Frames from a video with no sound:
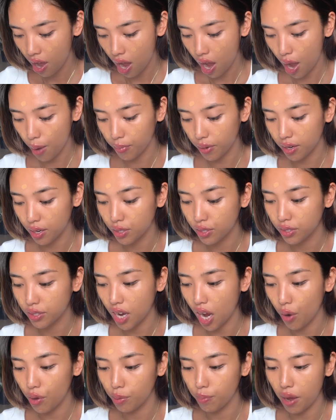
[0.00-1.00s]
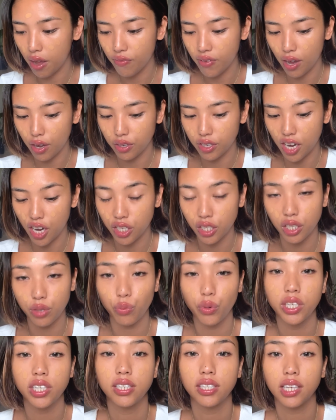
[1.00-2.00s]
I'm gonna start with my foundation,
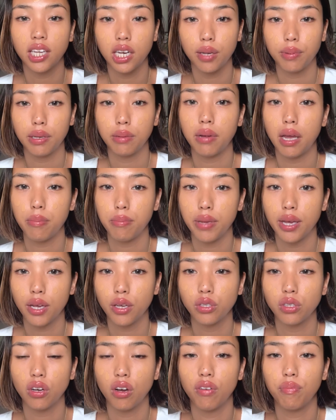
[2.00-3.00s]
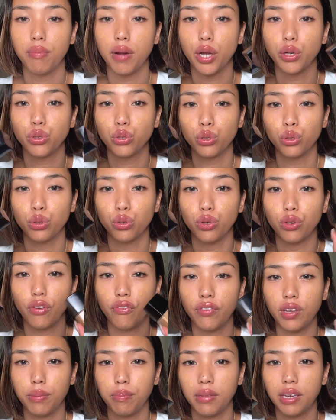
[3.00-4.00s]
which is gonna be my mix of my two
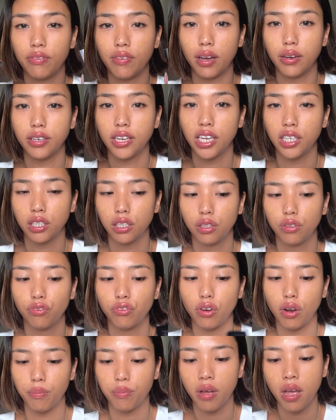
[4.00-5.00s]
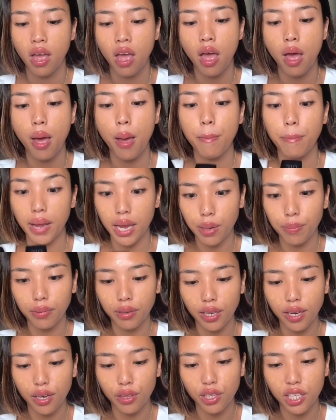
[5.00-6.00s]
Fit Me foundations from
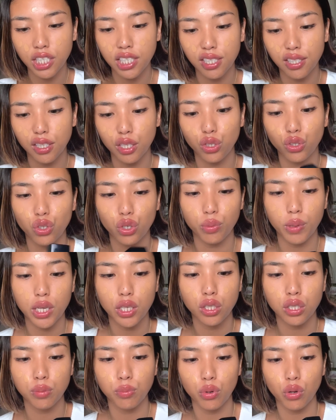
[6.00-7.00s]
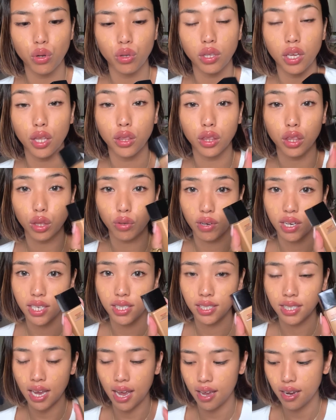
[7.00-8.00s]
Maybelline. This is the Dewy Smooth in
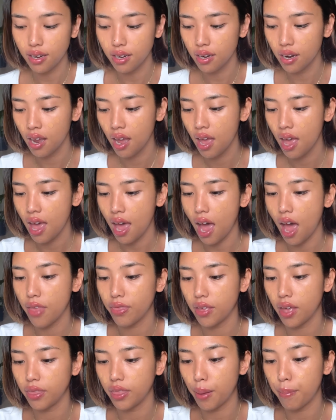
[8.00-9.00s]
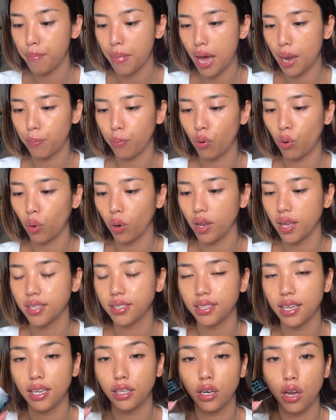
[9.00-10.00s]
310 and then the Matte
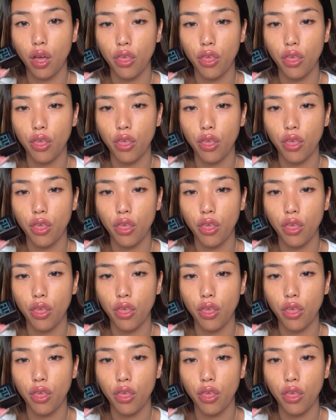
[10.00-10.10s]
Poreless in